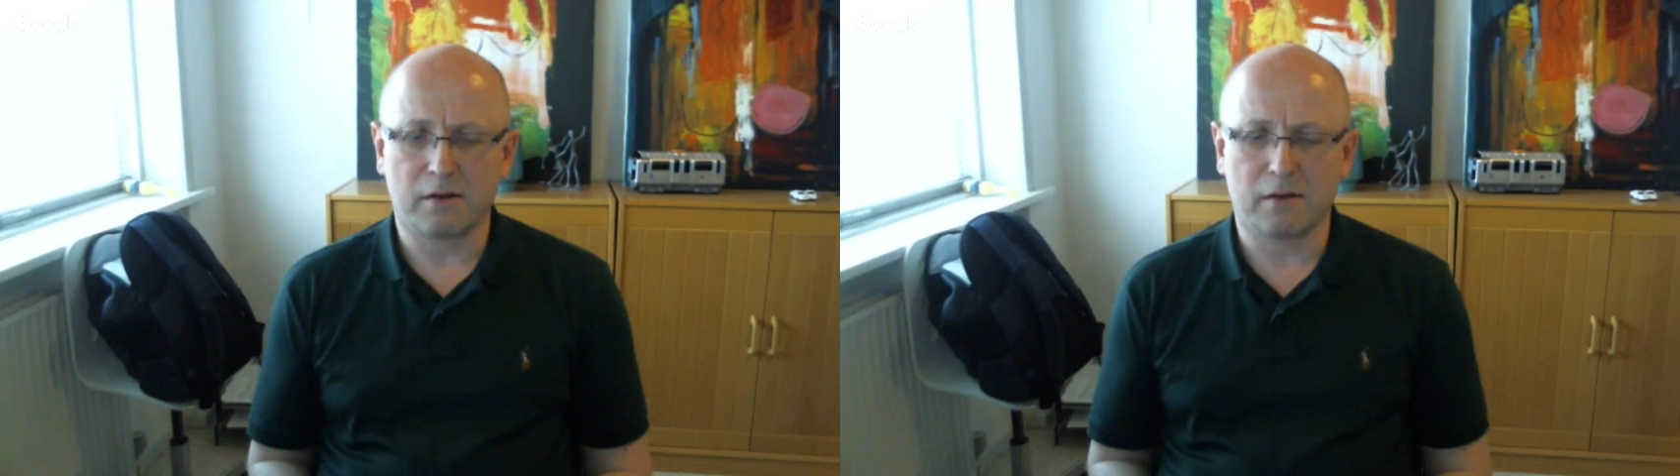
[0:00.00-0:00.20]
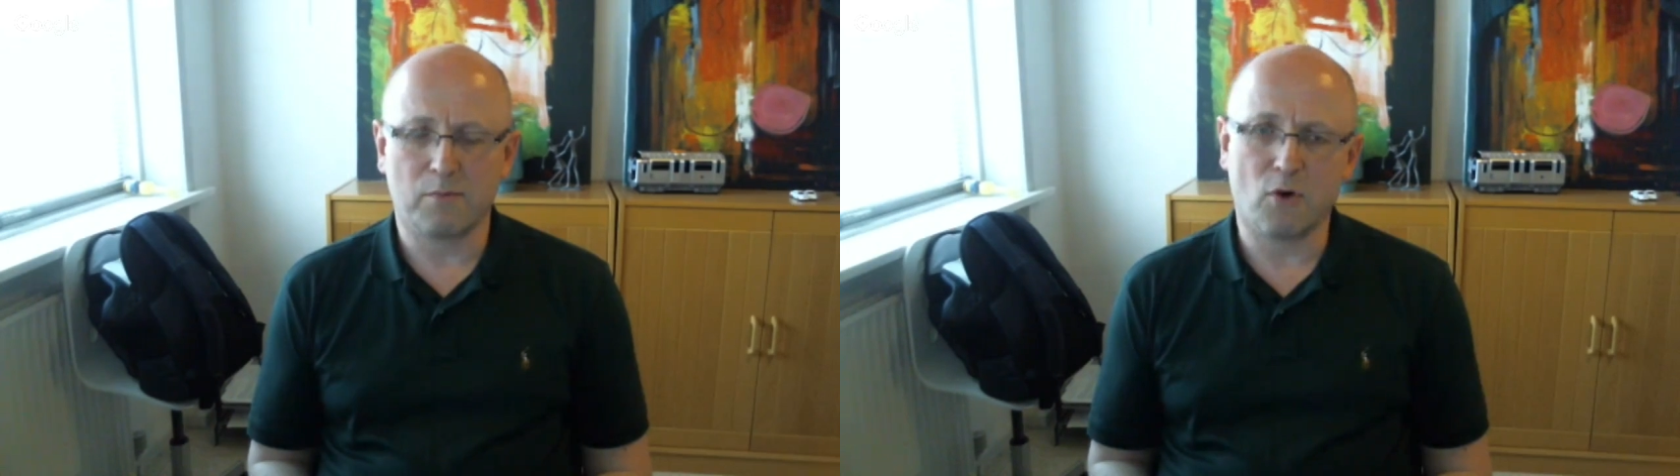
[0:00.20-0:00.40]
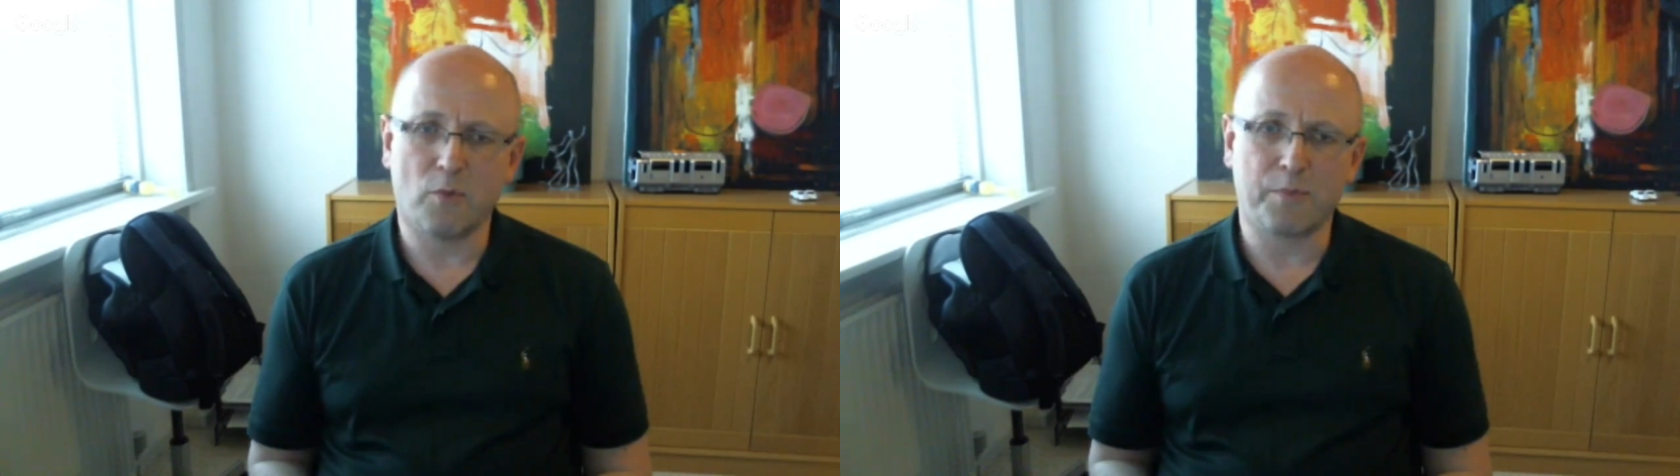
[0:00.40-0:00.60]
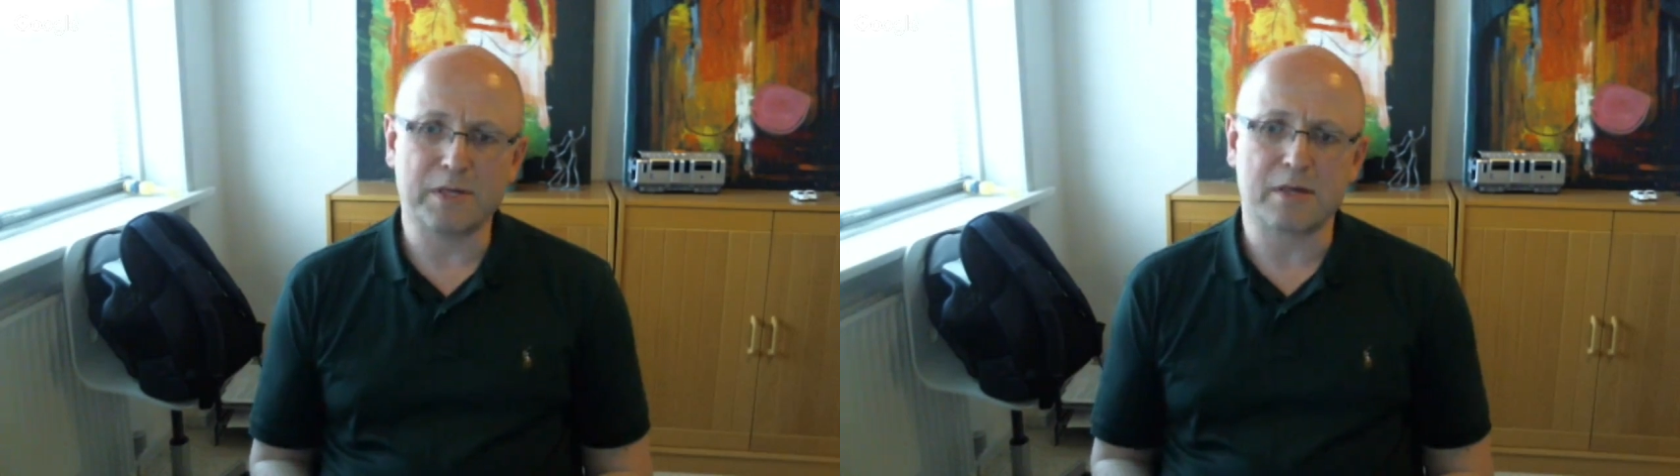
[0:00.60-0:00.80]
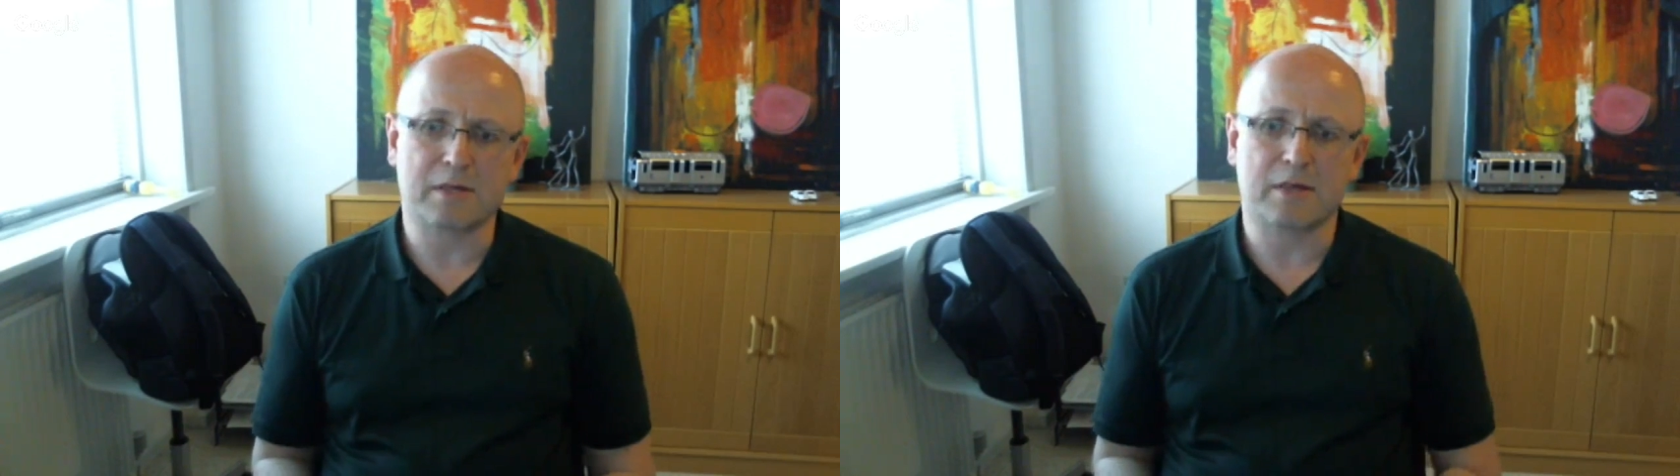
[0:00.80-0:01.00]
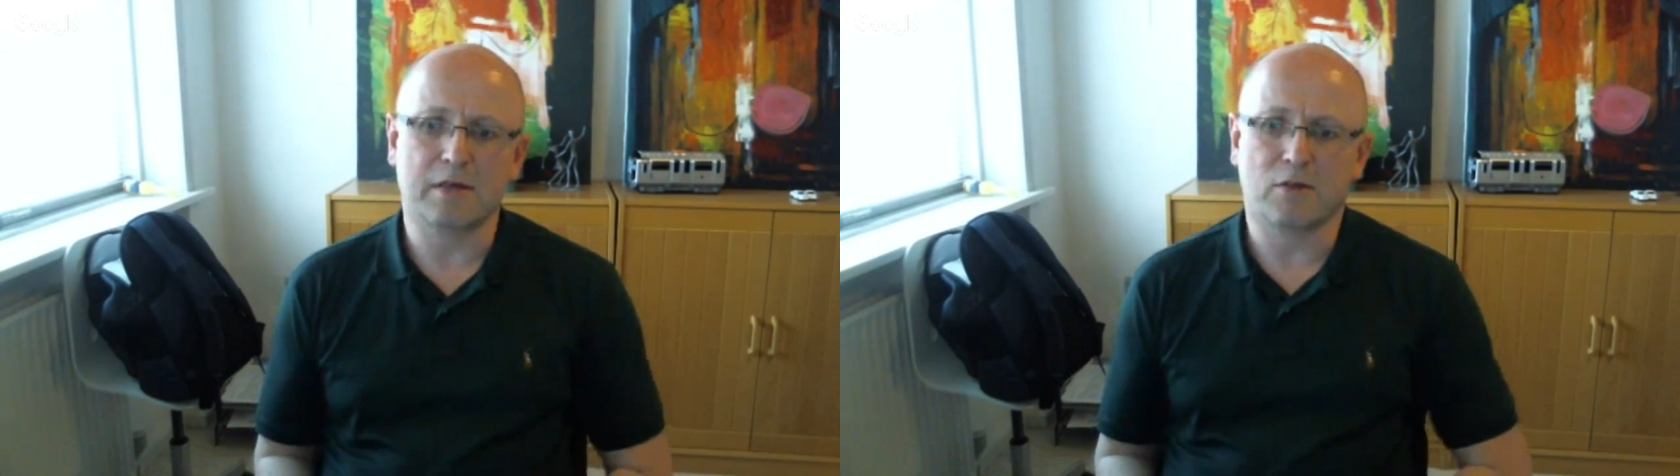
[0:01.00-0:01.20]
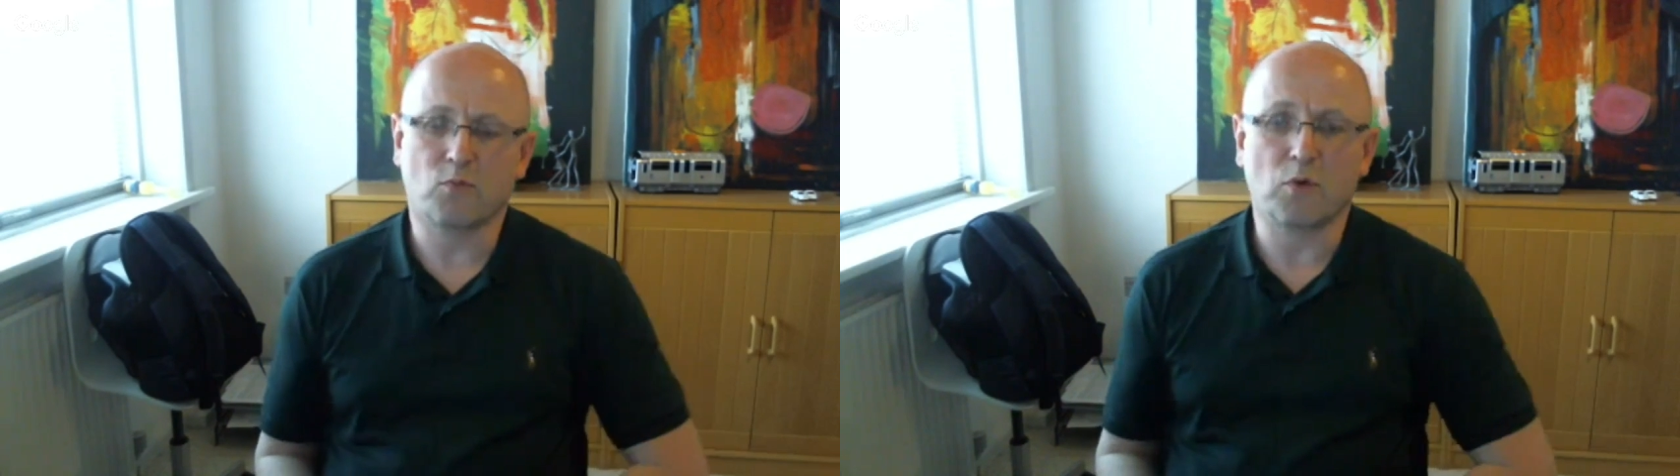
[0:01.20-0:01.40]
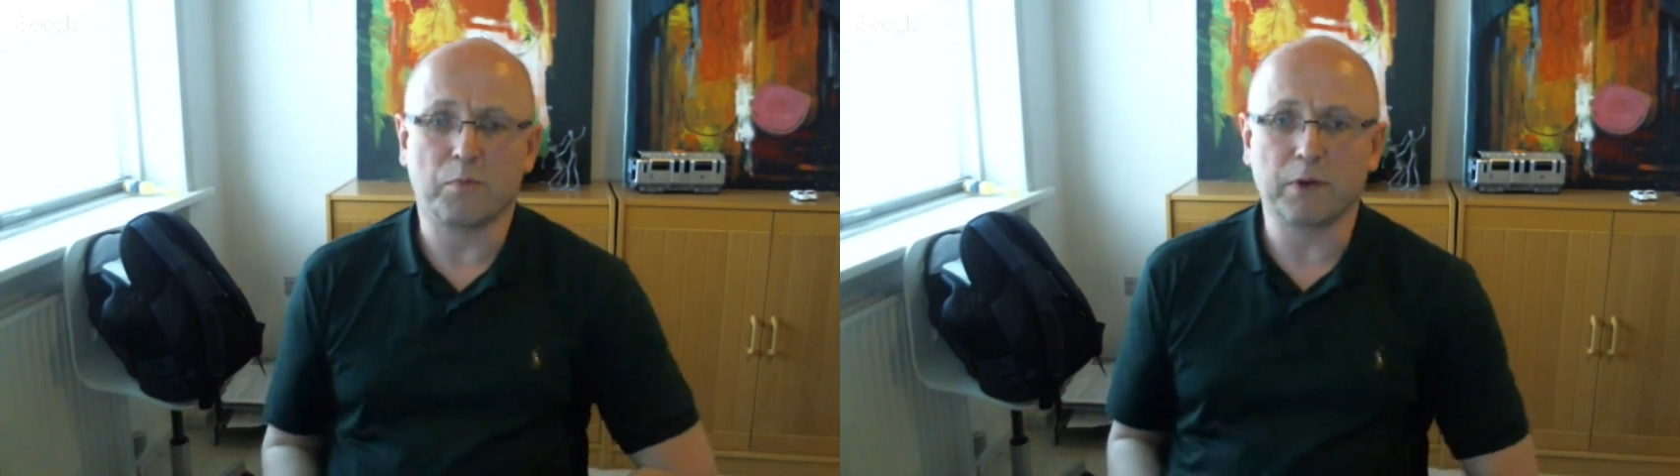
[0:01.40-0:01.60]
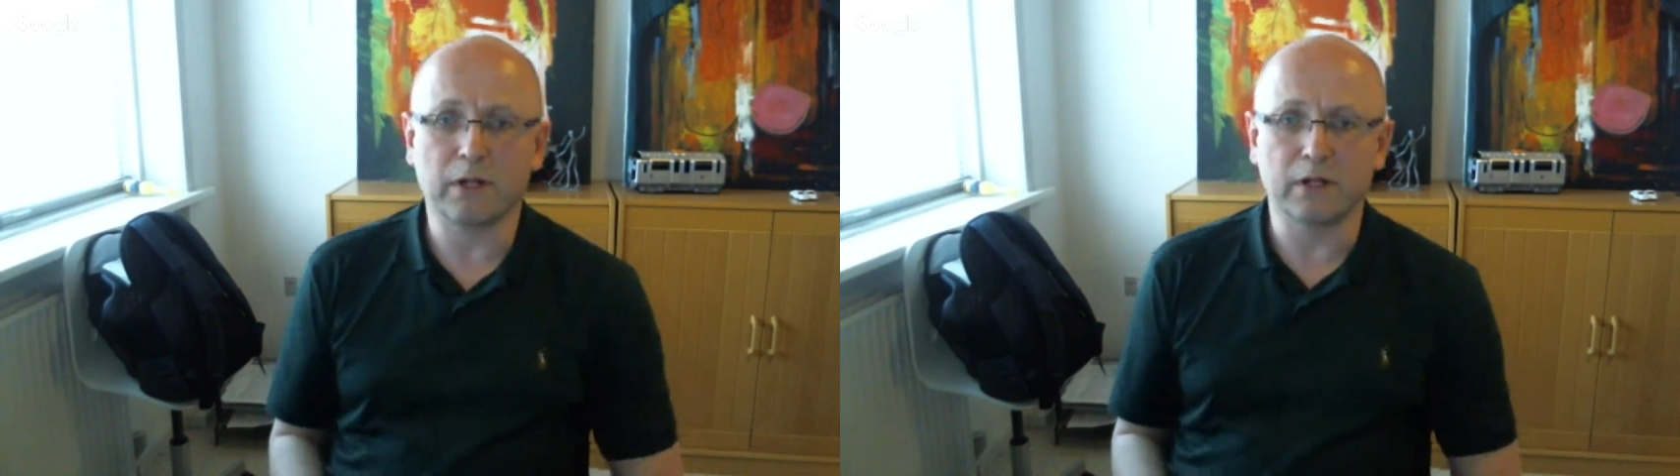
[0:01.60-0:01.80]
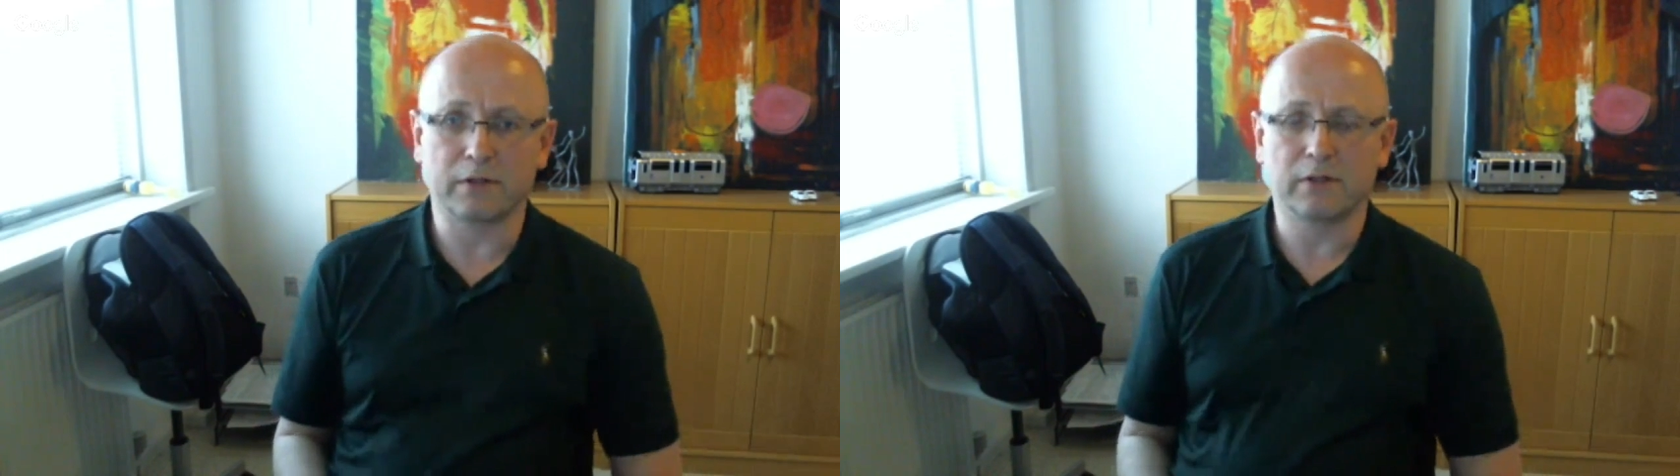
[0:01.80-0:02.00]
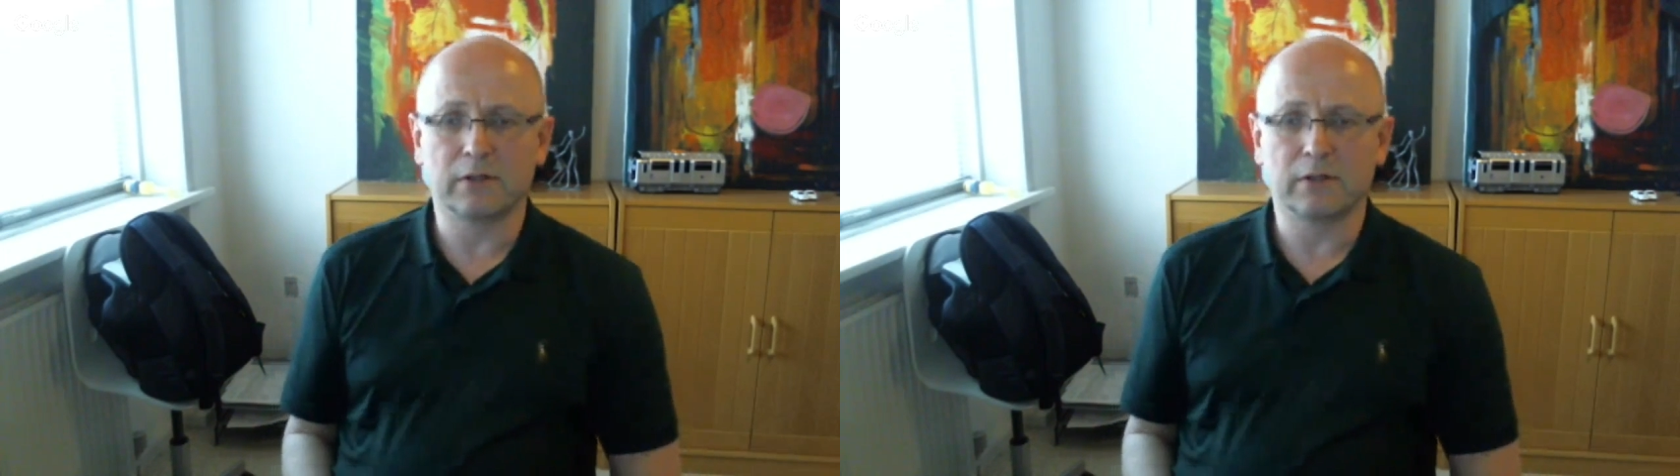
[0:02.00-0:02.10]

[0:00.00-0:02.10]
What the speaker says: the more businesses we build